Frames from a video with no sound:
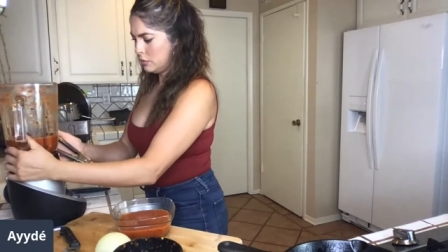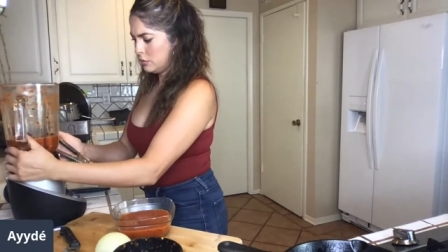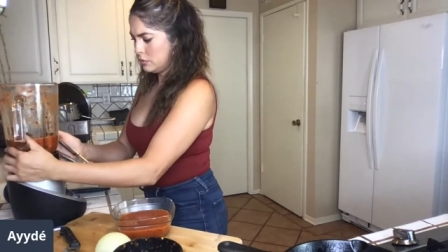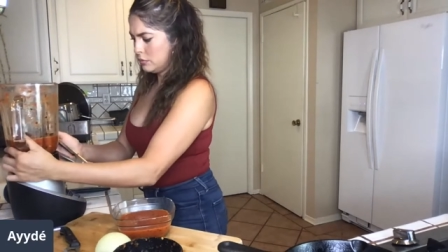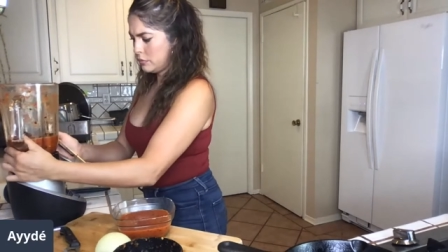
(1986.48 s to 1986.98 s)

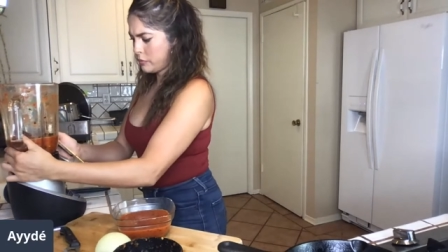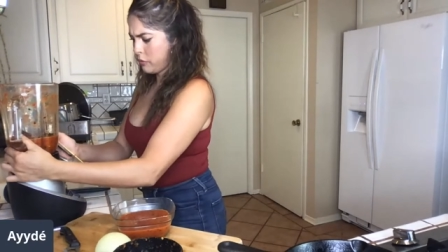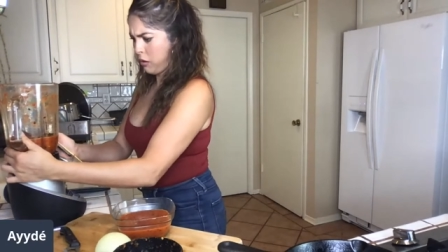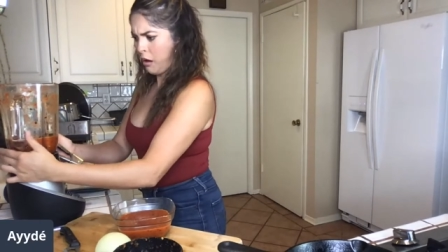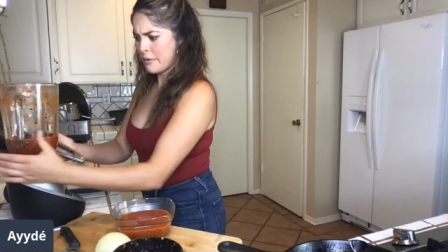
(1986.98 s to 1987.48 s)
Oh,
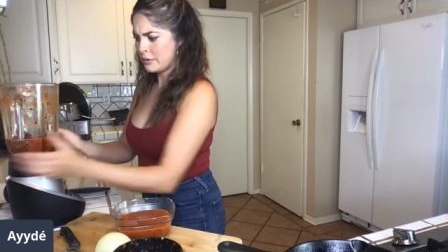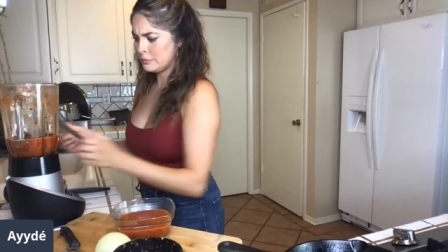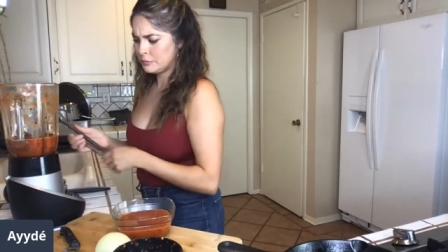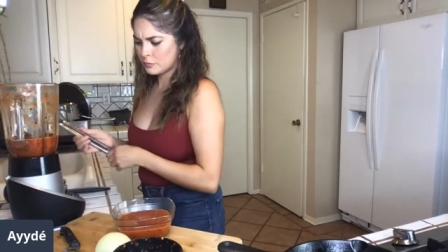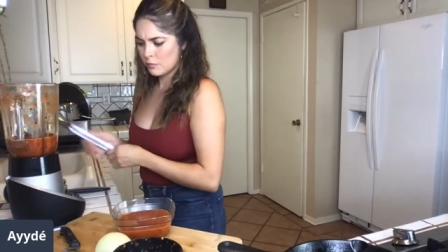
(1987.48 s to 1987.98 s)

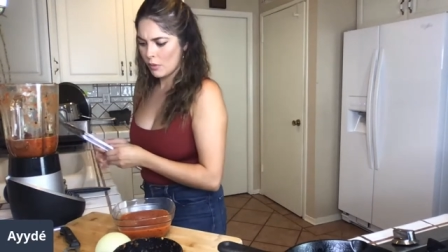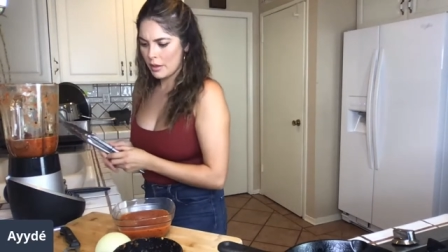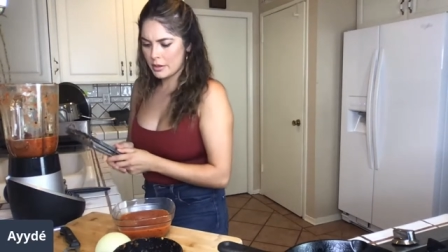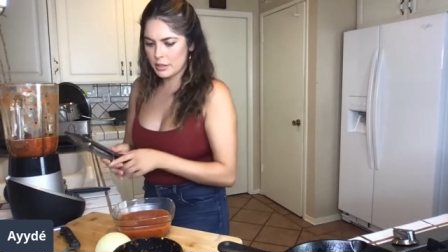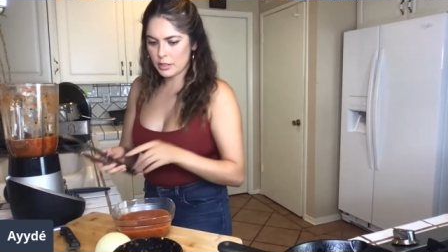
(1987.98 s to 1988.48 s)

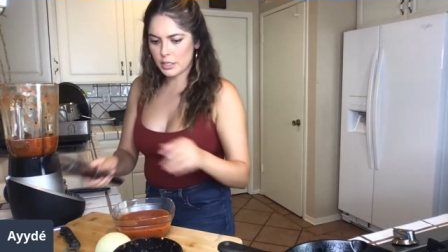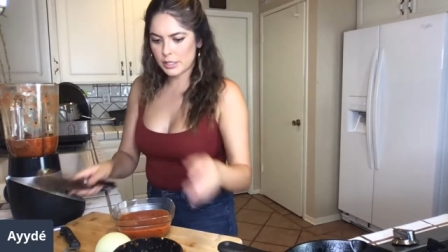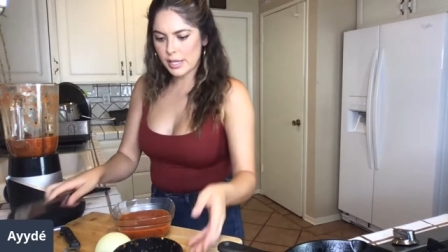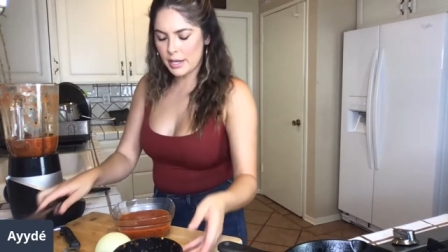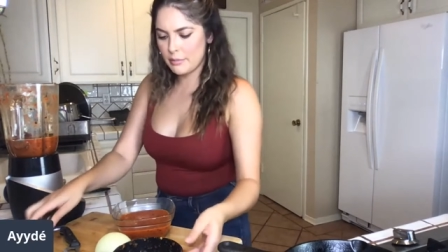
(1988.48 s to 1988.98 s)
I didn't
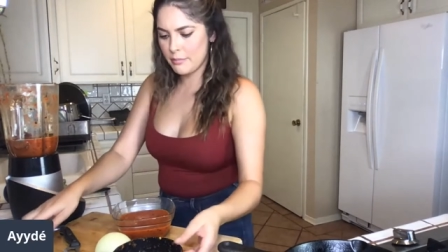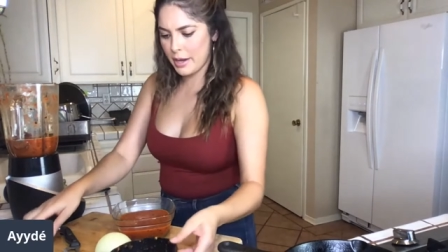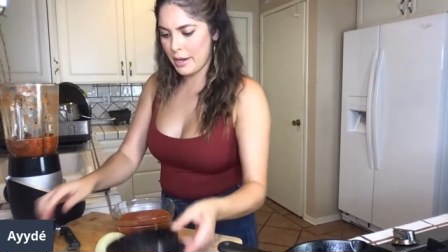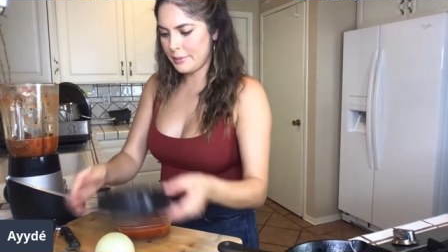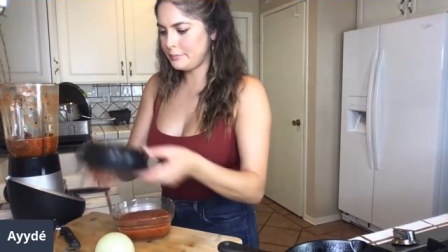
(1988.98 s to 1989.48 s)
uh, tighten
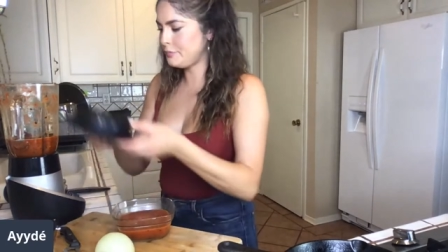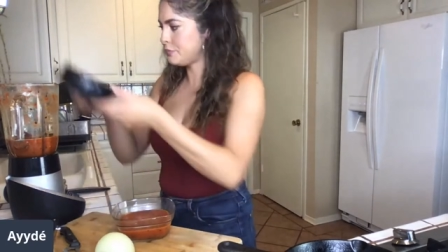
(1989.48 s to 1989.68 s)
my